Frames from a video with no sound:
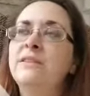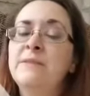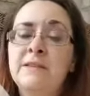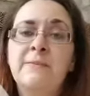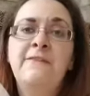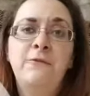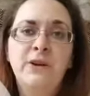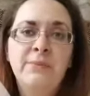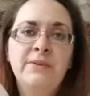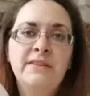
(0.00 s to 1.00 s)
It's, it's my
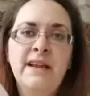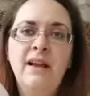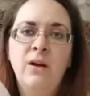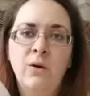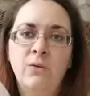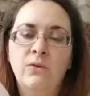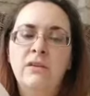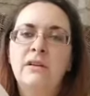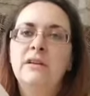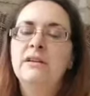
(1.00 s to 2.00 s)
40% goal
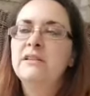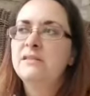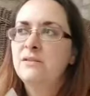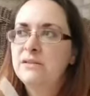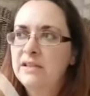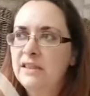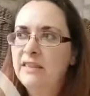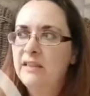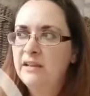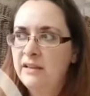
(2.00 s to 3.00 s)
is to go see
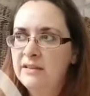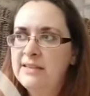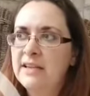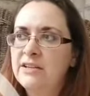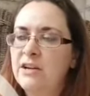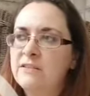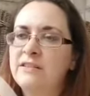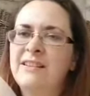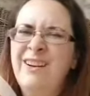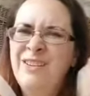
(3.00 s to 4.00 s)
a, a skin
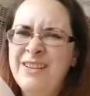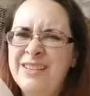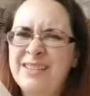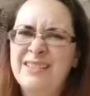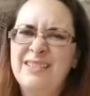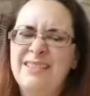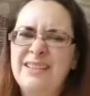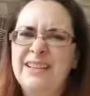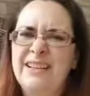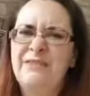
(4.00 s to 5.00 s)
doctor. And I only
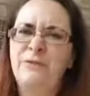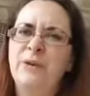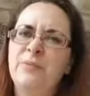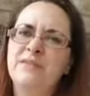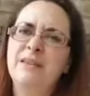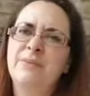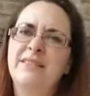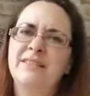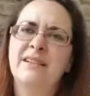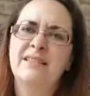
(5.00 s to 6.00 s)
did it at 40%
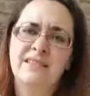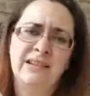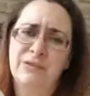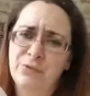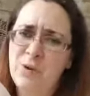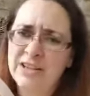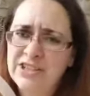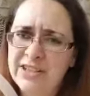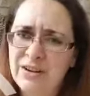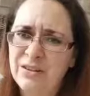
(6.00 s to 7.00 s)
because that's, you know,
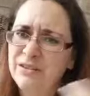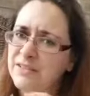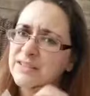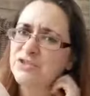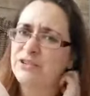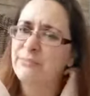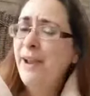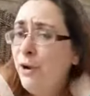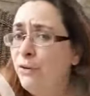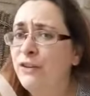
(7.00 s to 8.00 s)
watching all those extreme
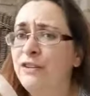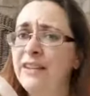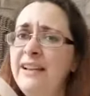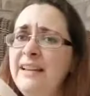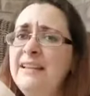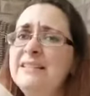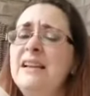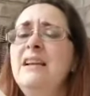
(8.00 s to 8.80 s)
makeover thingies.